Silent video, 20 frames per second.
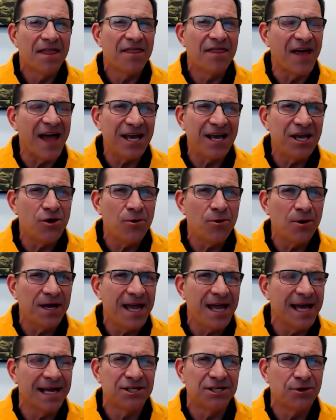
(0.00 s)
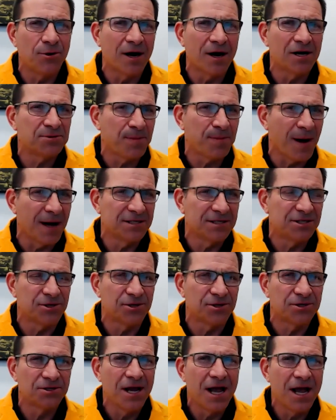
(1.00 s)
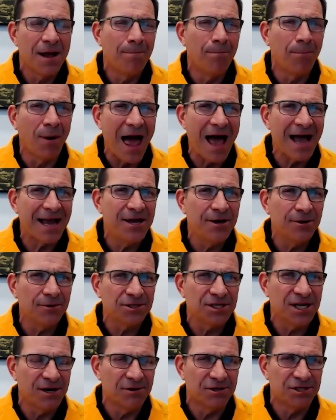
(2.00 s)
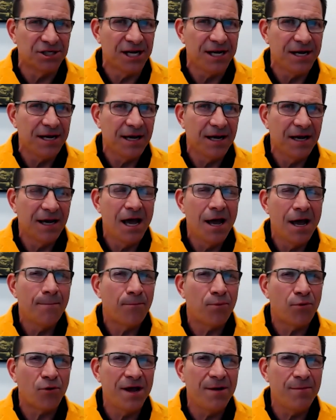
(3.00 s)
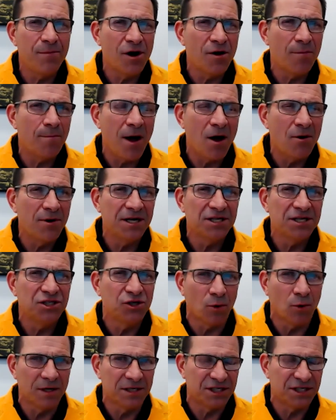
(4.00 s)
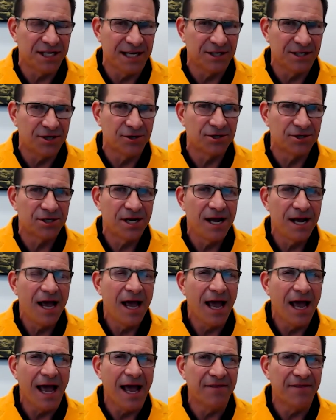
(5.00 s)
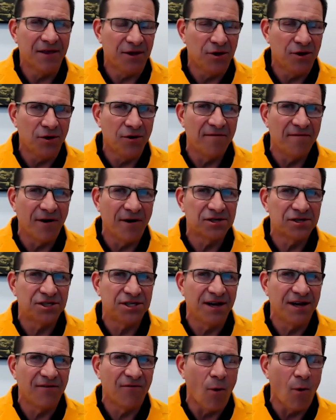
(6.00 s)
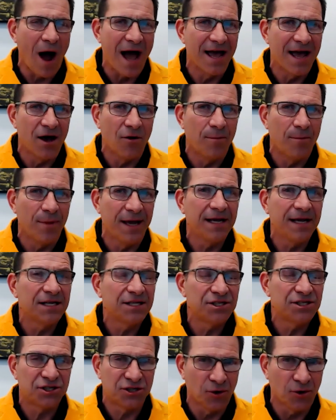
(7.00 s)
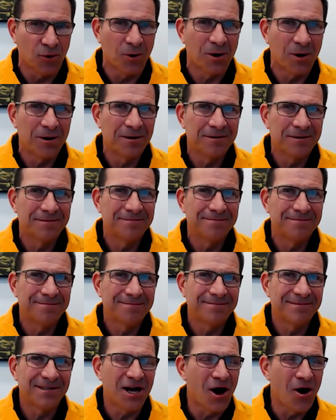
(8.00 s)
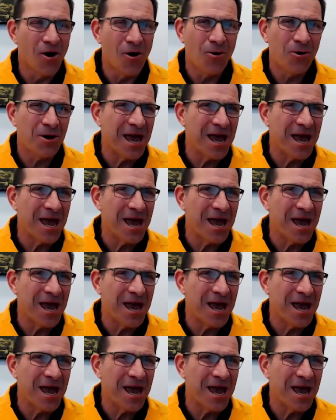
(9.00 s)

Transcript: Thank you again to our sponsors, Black Hills Energy, Premier Bone and Joint Centers, and the University of Wyoming store. Go